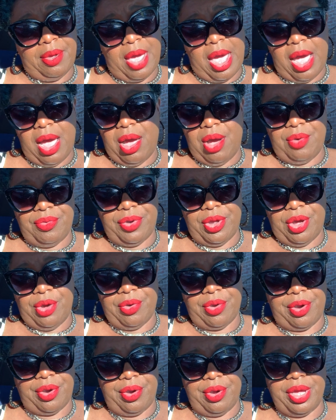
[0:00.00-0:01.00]
I don't know,
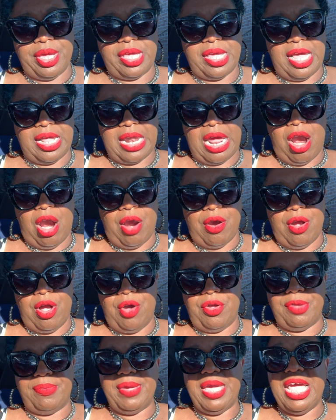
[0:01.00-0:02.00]
girl. It got R
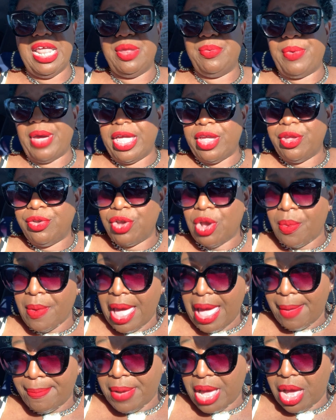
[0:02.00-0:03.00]
on it. But anyway, you know
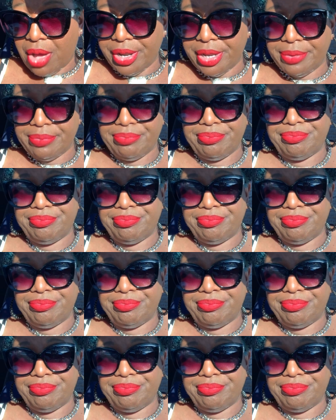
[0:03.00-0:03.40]
why I bought it?